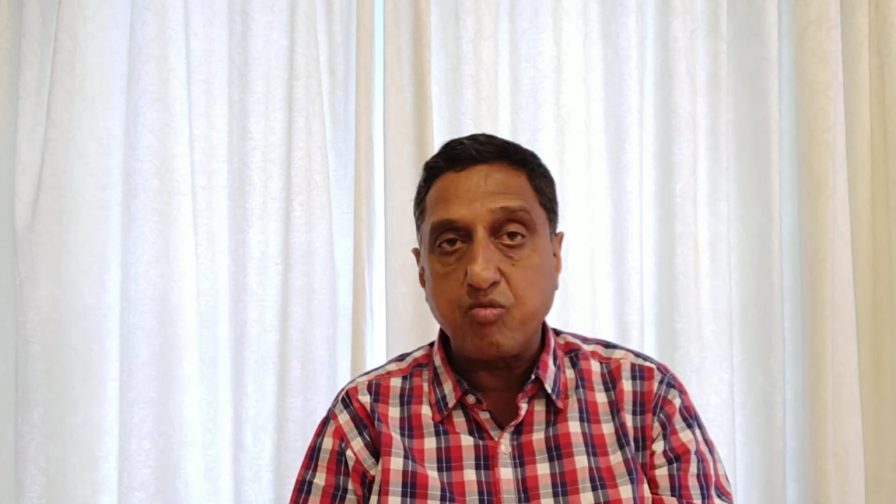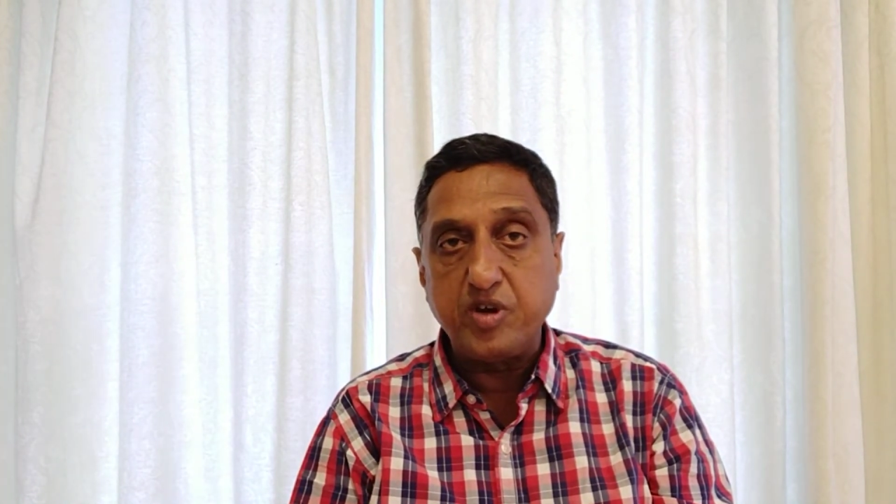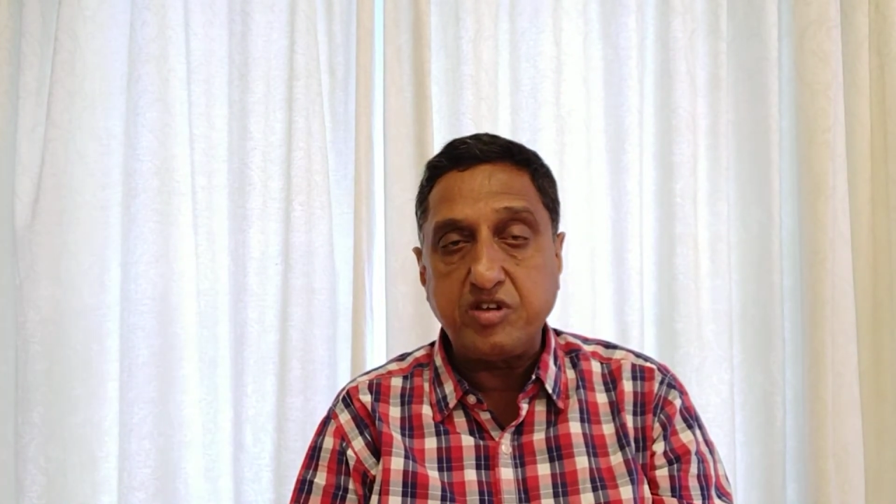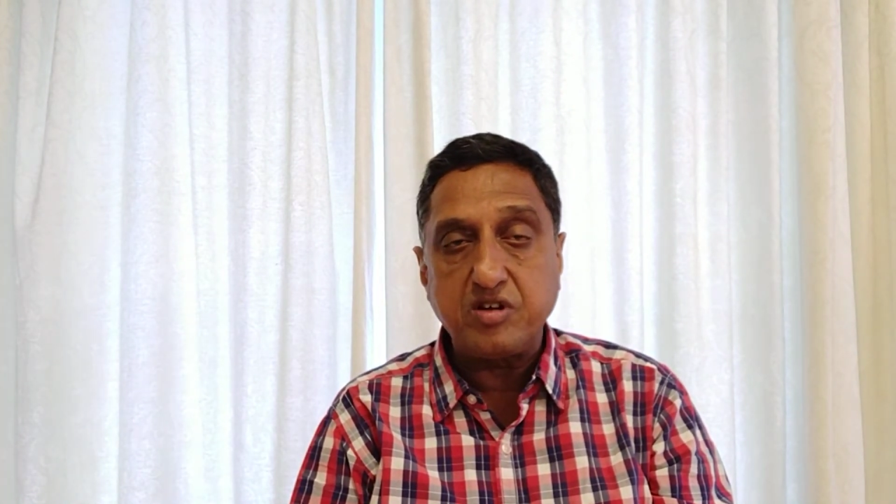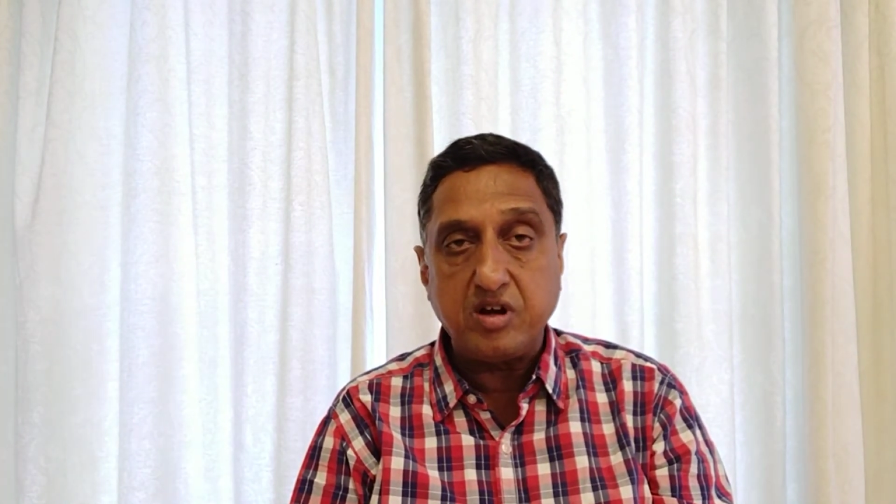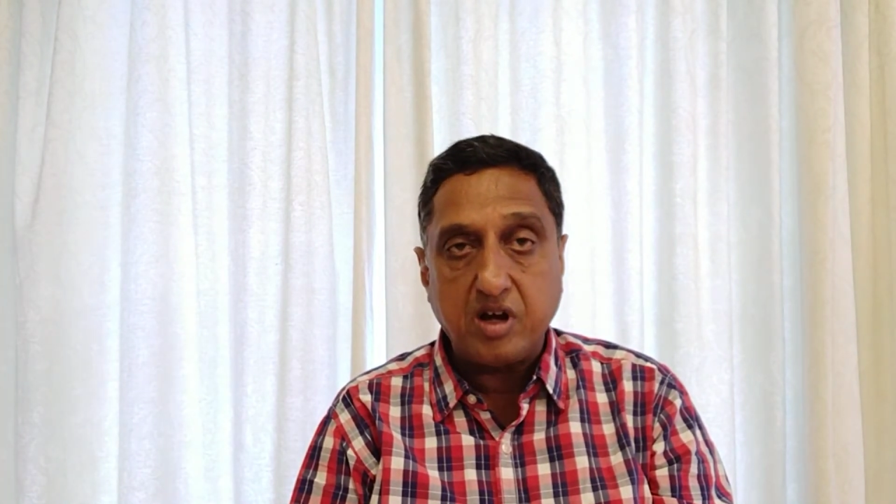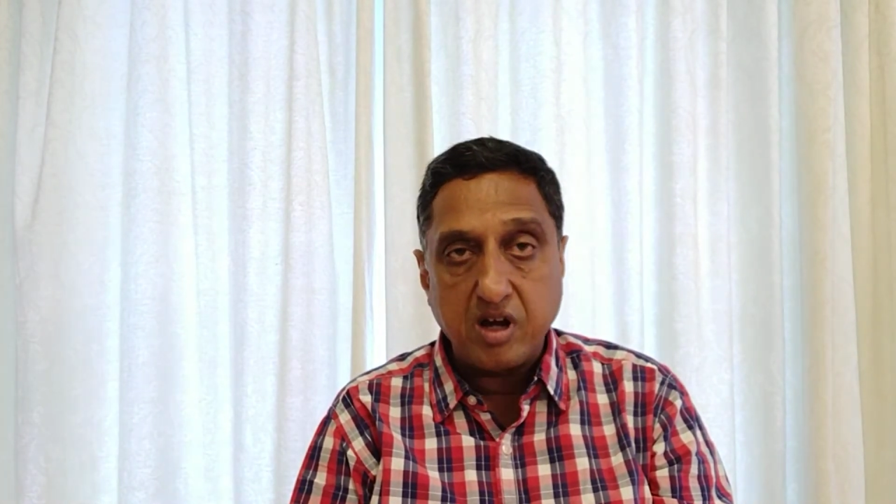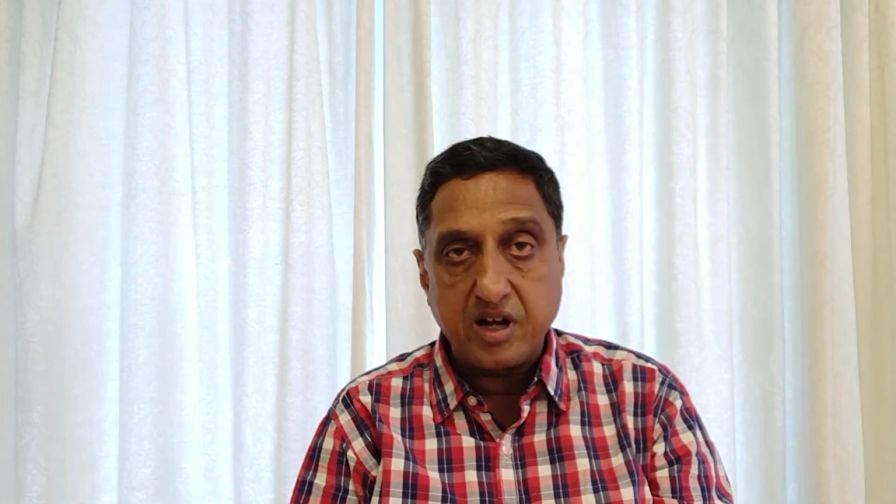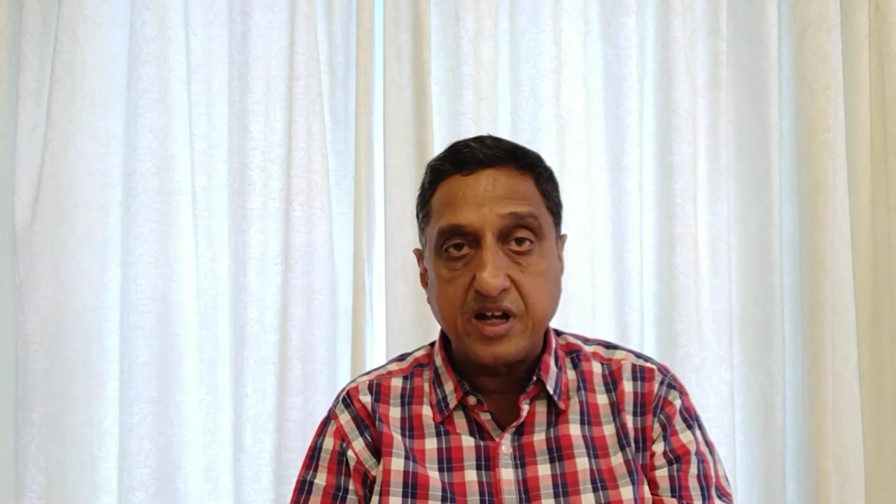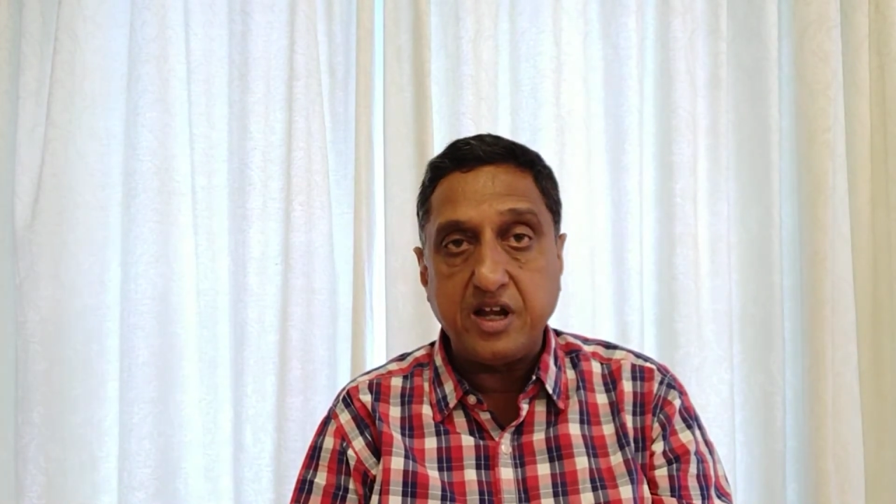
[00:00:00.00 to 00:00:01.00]
which
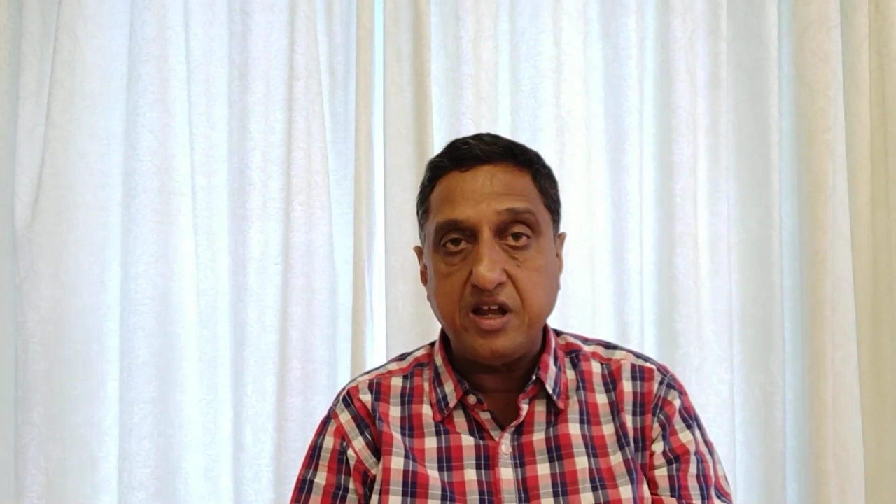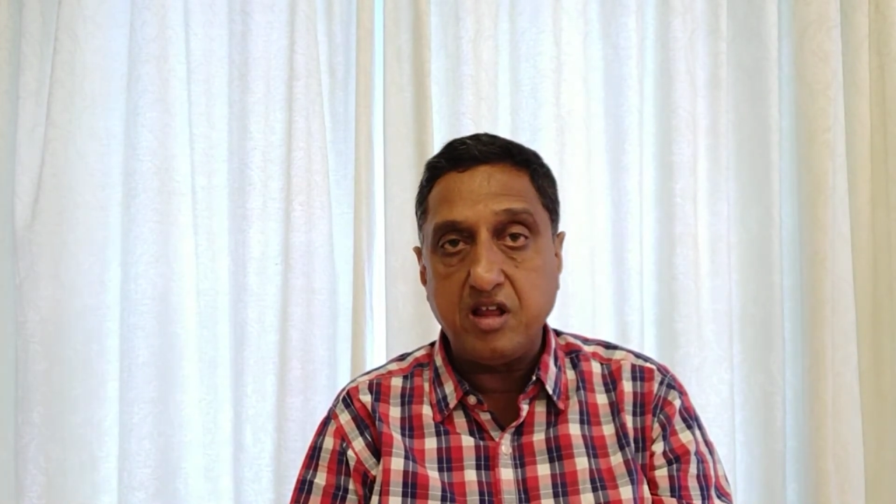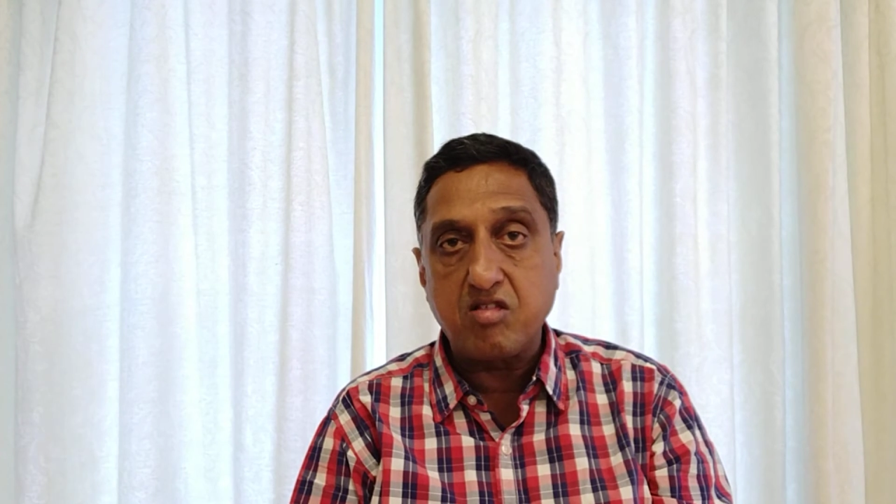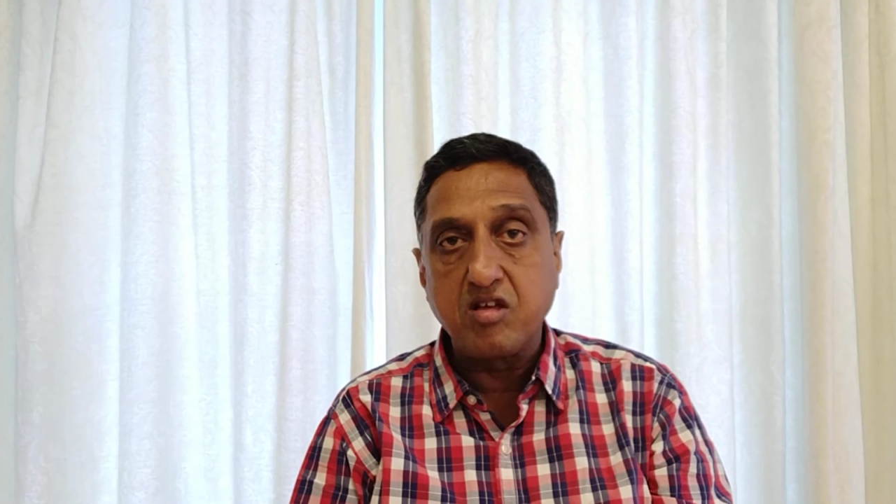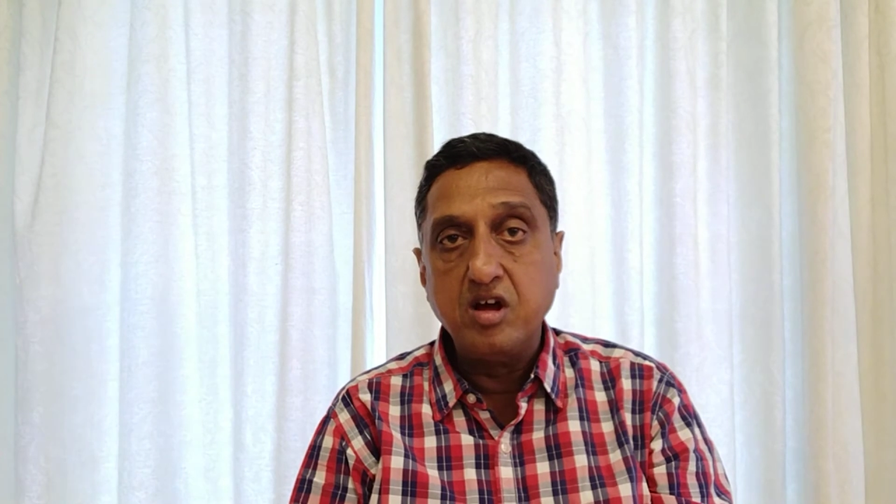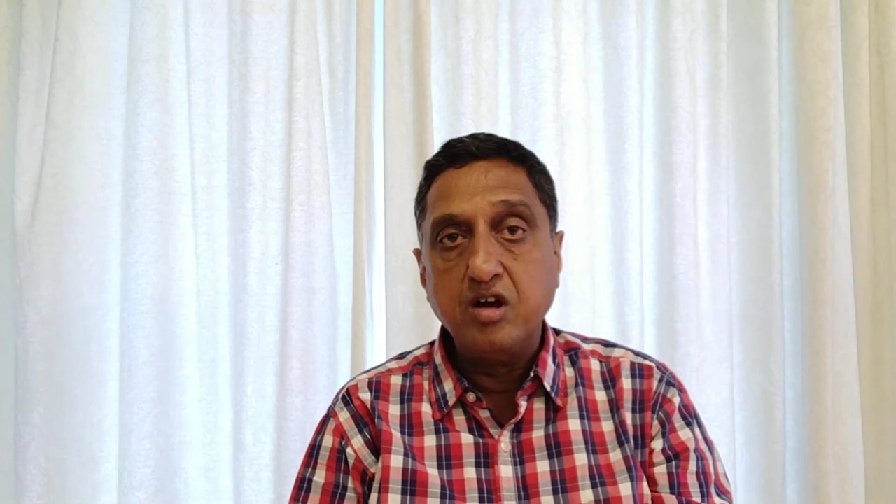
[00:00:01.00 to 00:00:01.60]
currently is